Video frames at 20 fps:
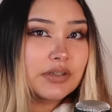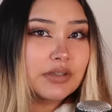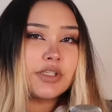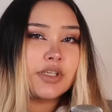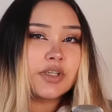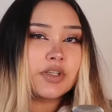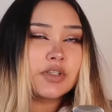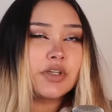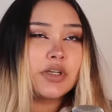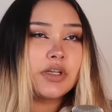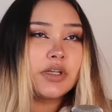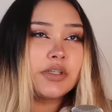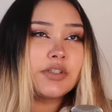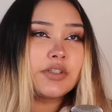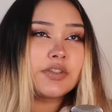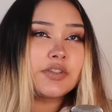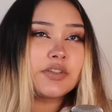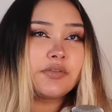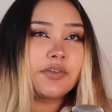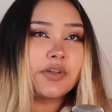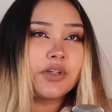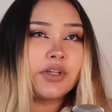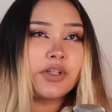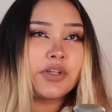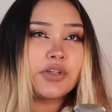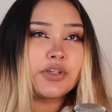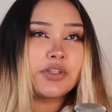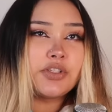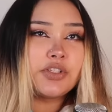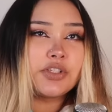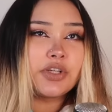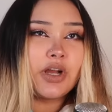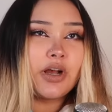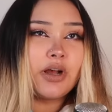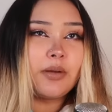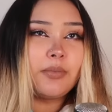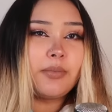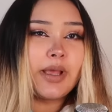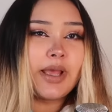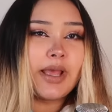TikTok does a very good
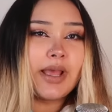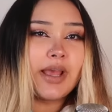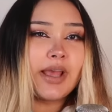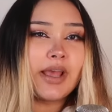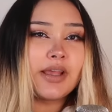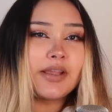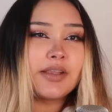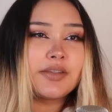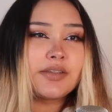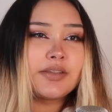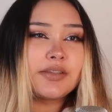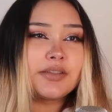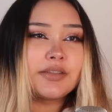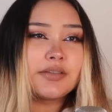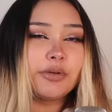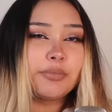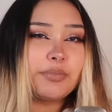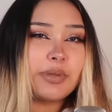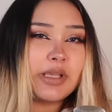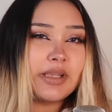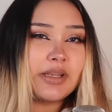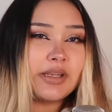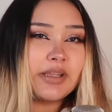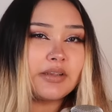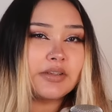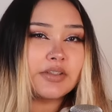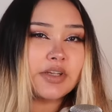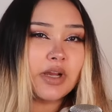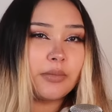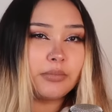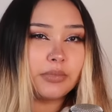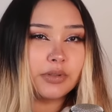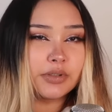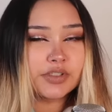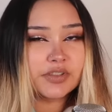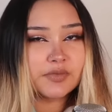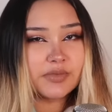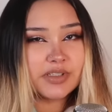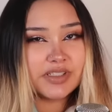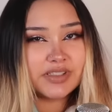job at repeating
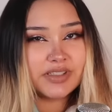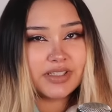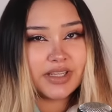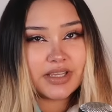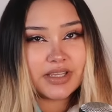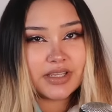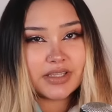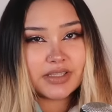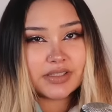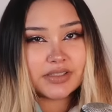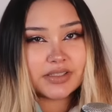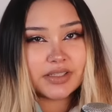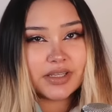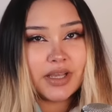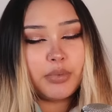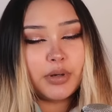Tumblr's mistakes,